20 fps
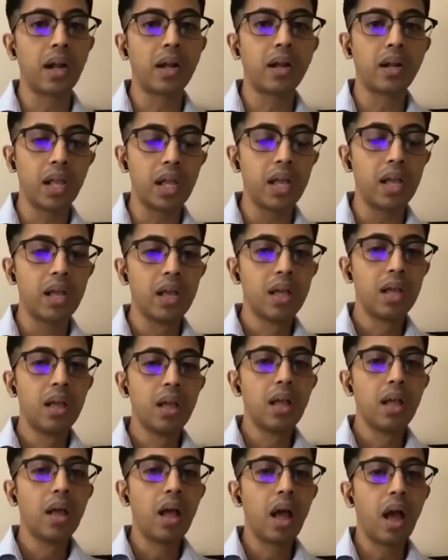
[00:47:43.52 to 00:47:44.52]
even if I
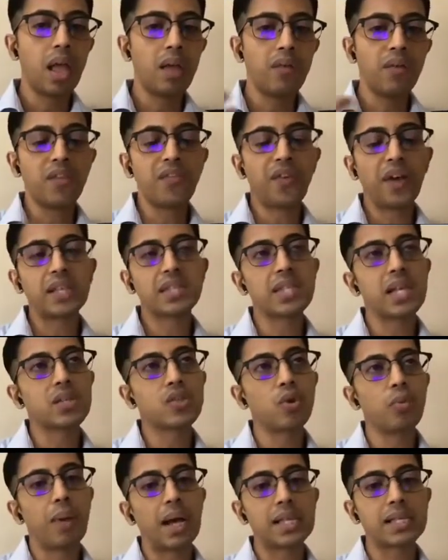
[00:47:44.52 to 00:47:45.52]
say so myself,
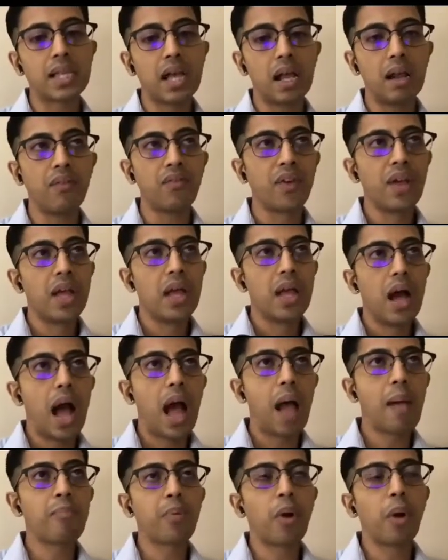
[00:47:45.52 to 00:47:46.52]
I am probably
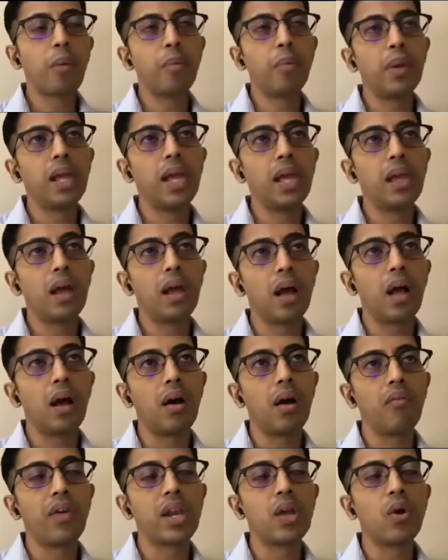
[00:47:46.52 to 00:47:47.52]
very hopeful that
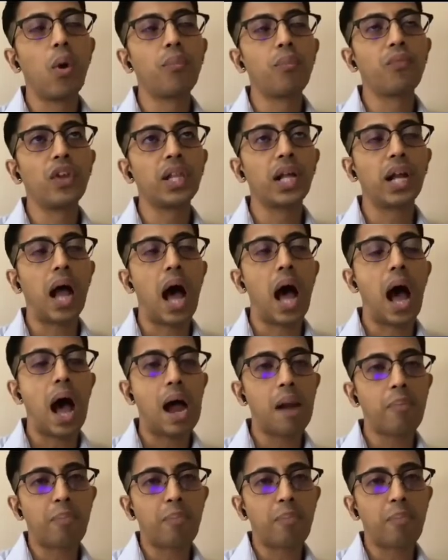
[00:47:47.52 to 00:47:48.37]
our partners